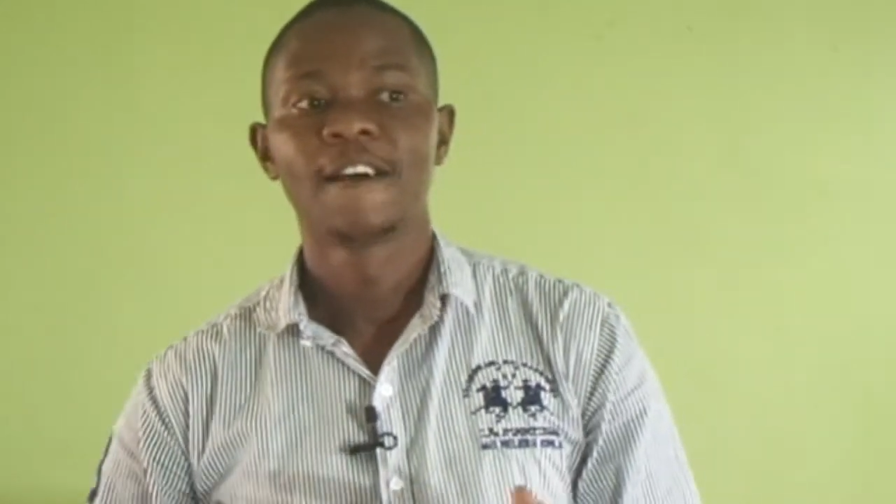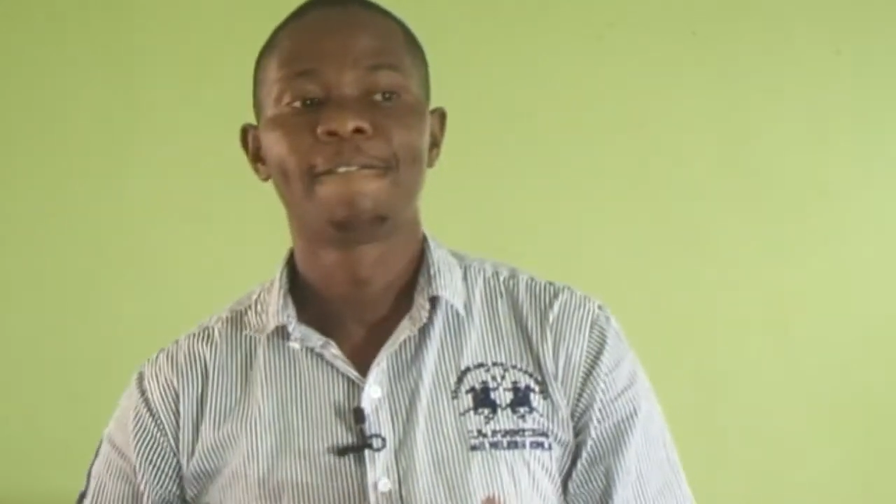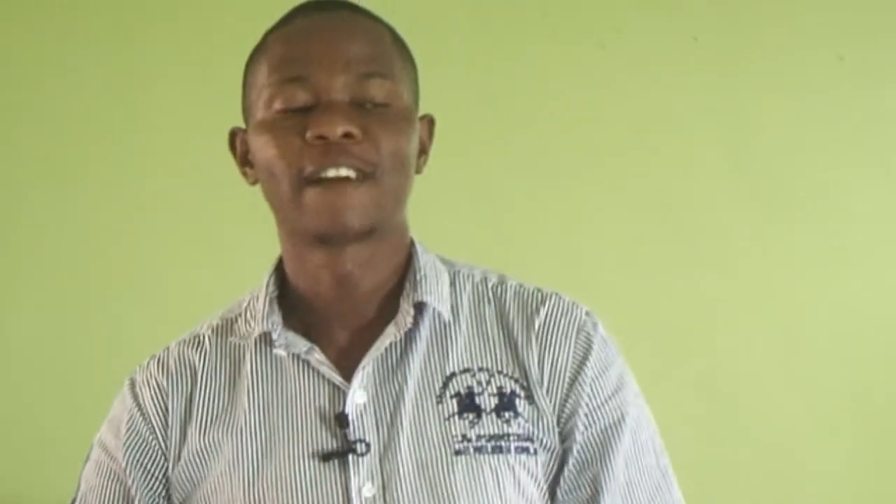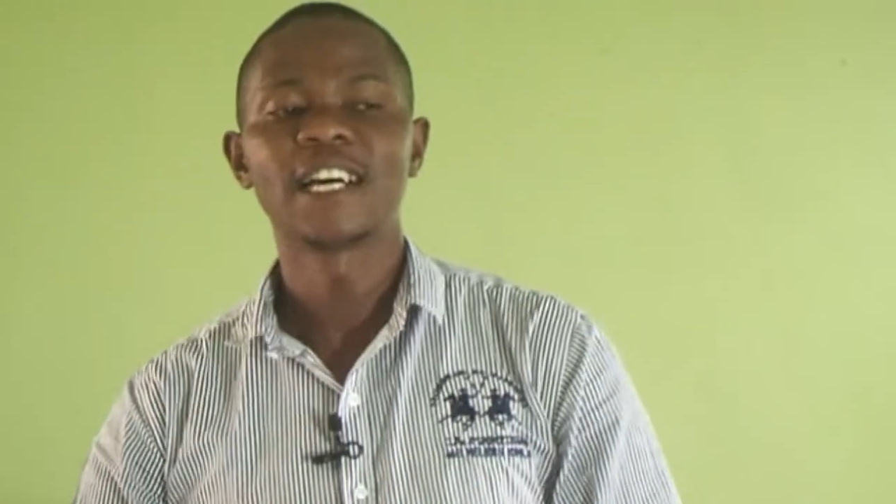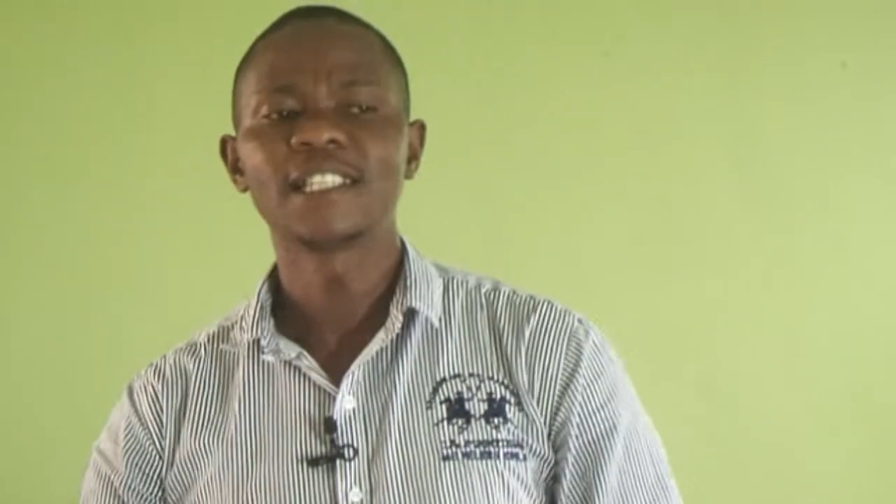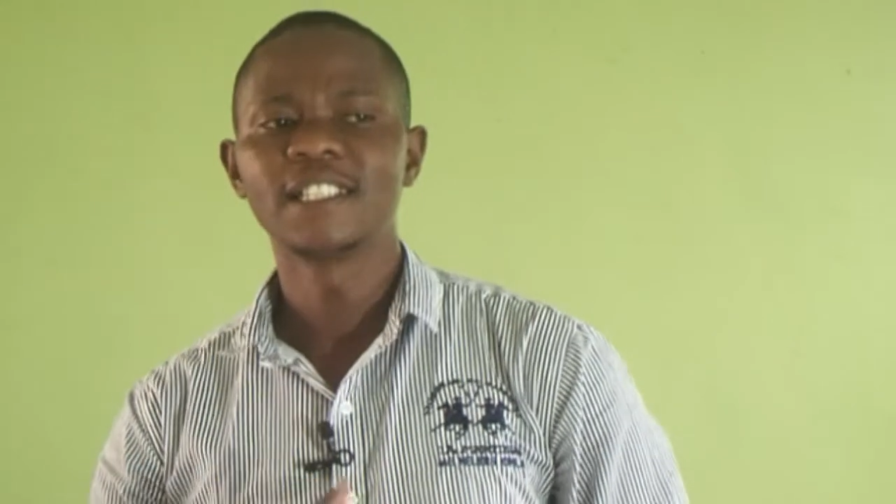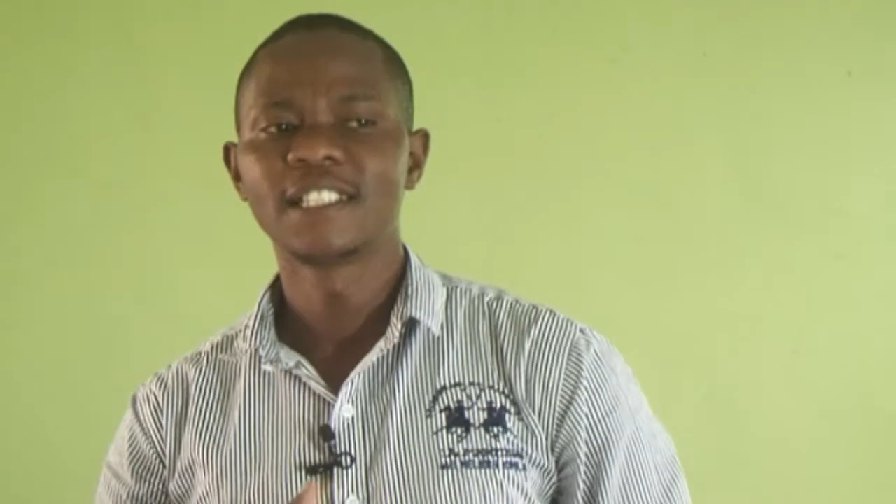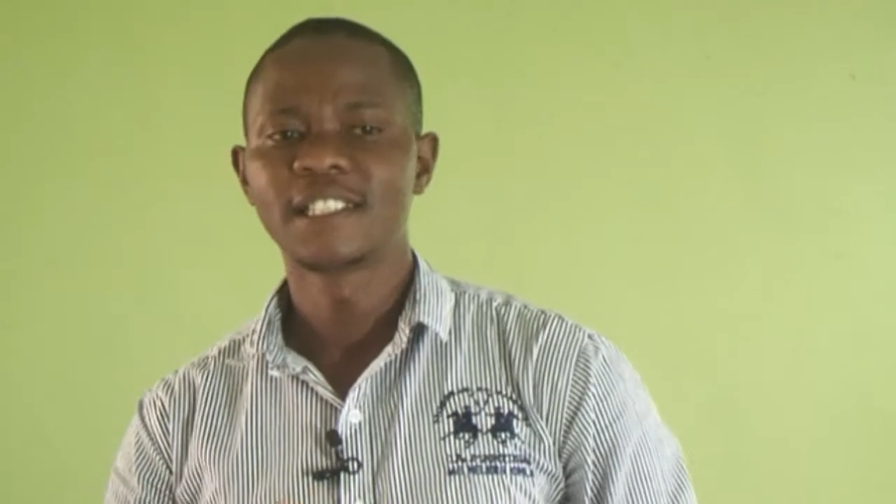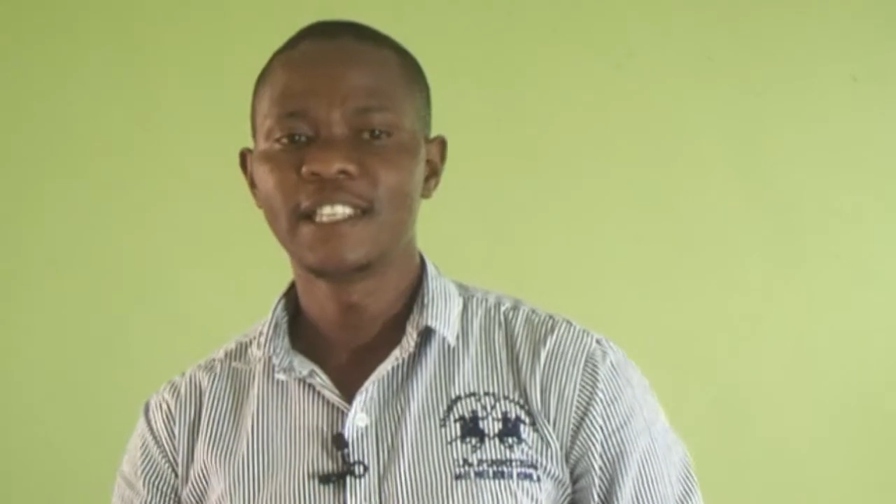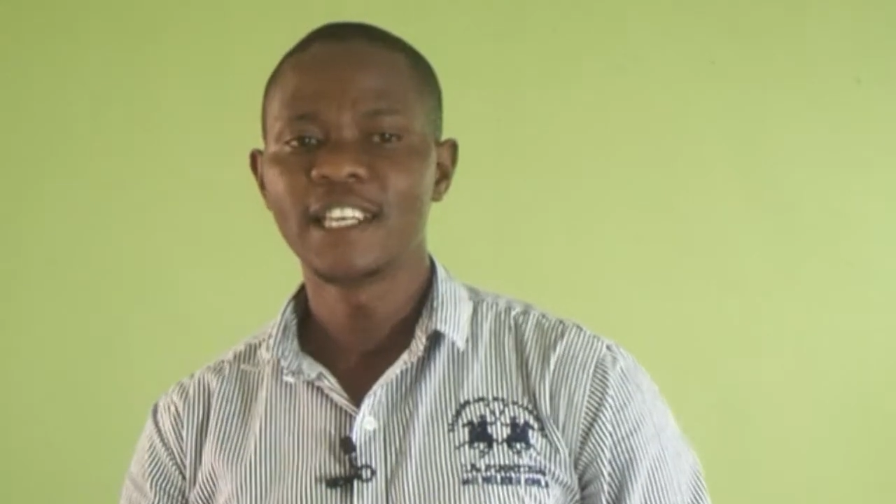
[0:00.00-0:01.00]

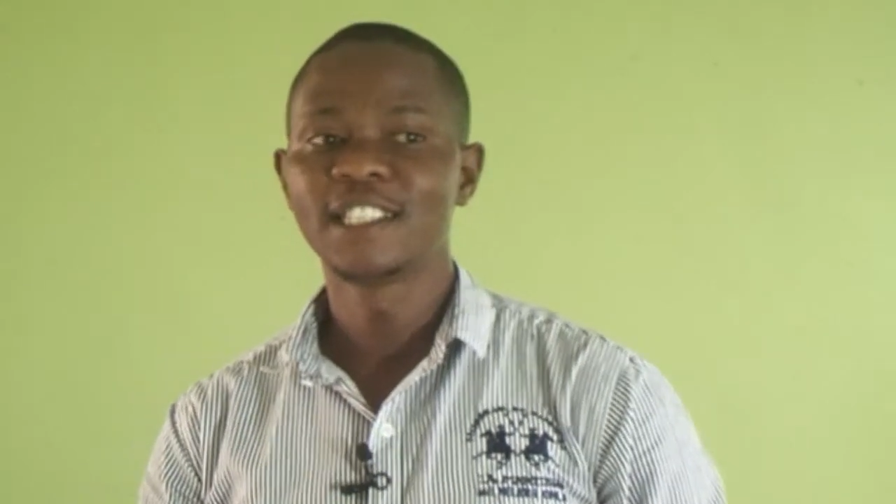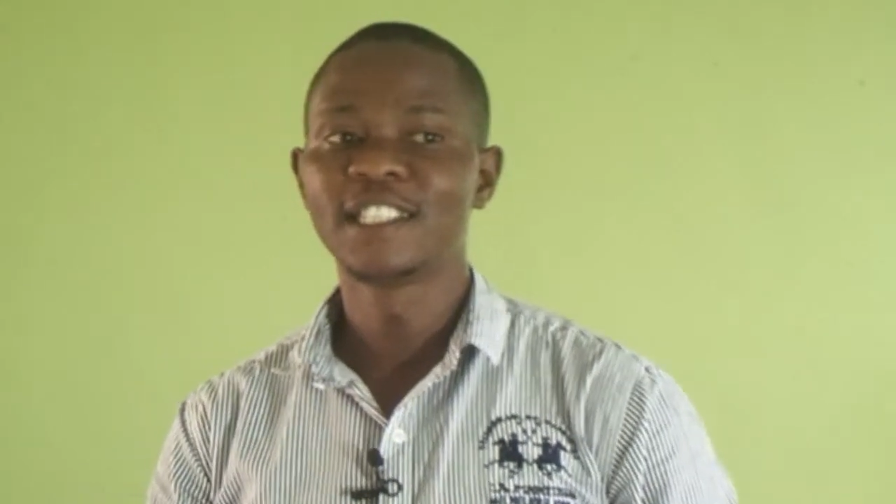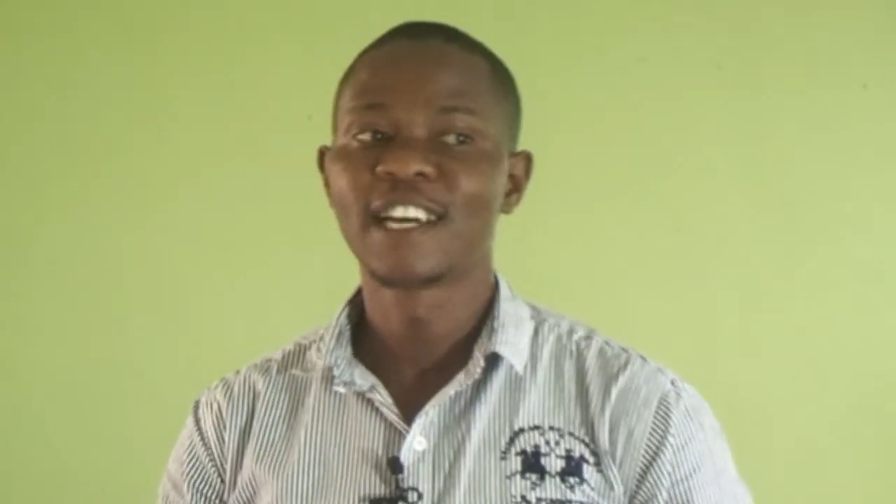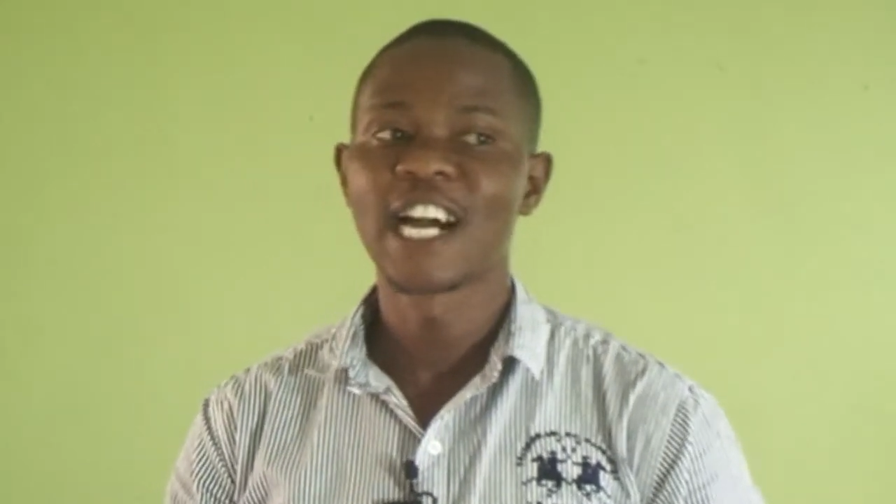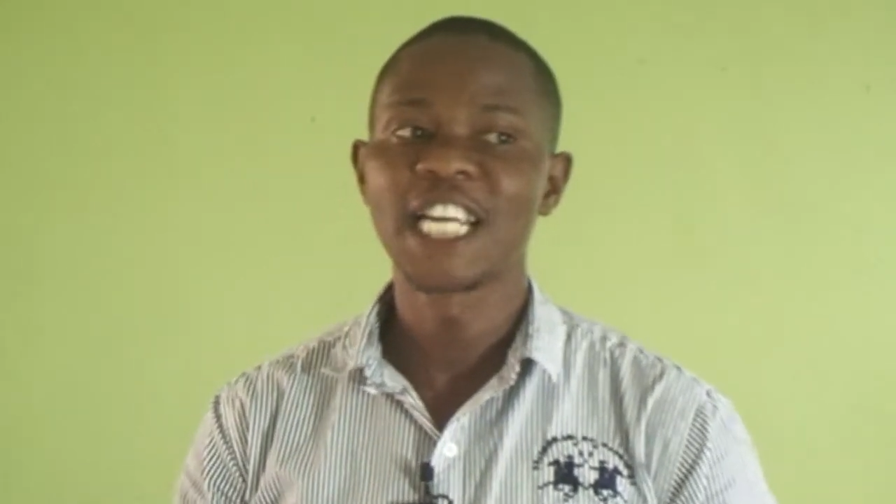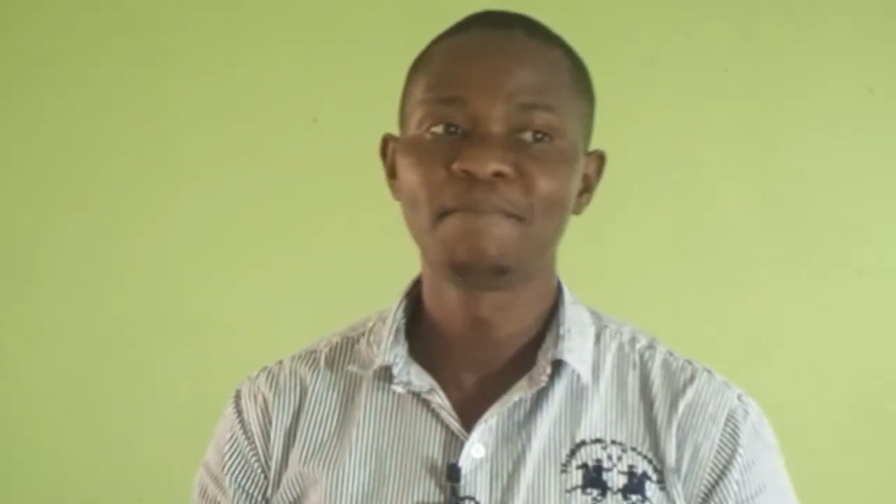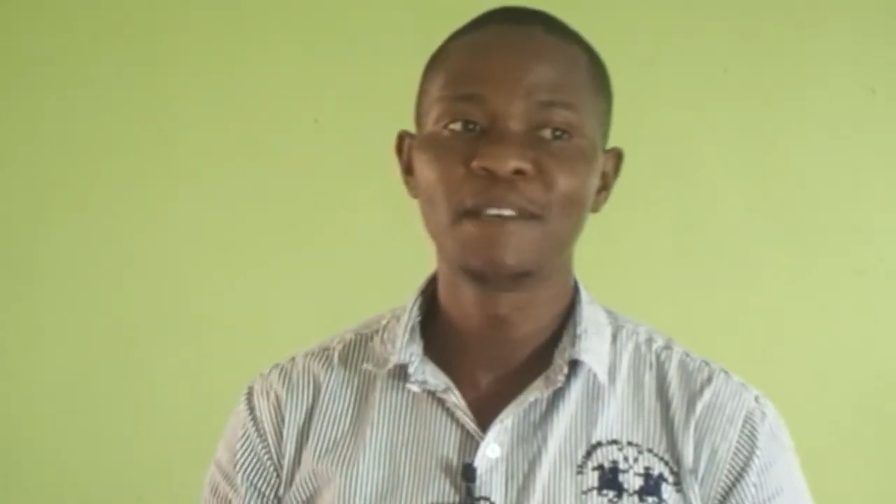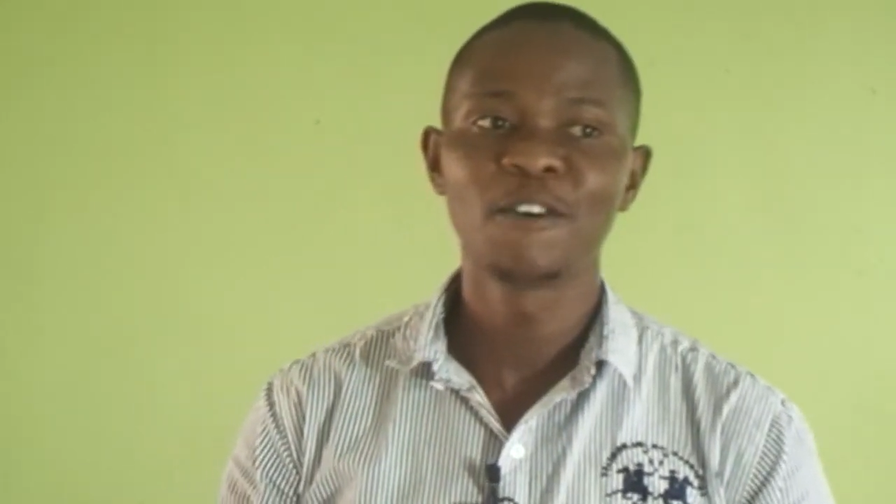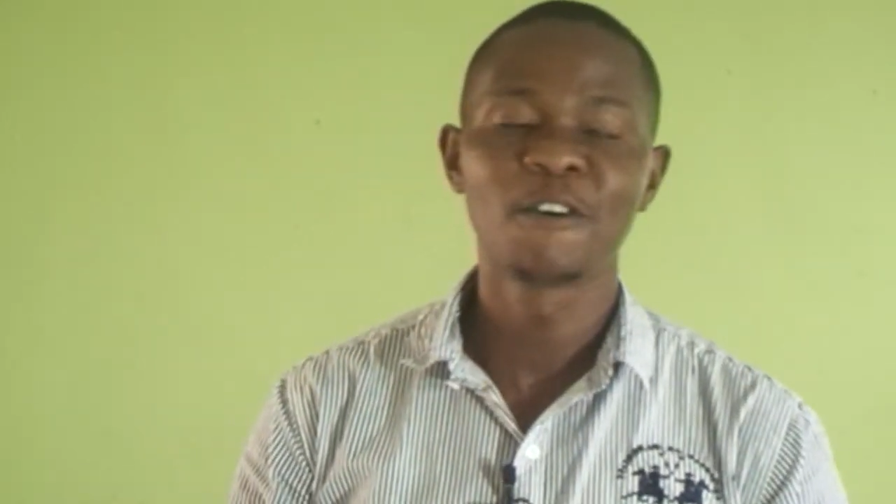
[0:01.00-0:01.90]
Valentine's Day, it can be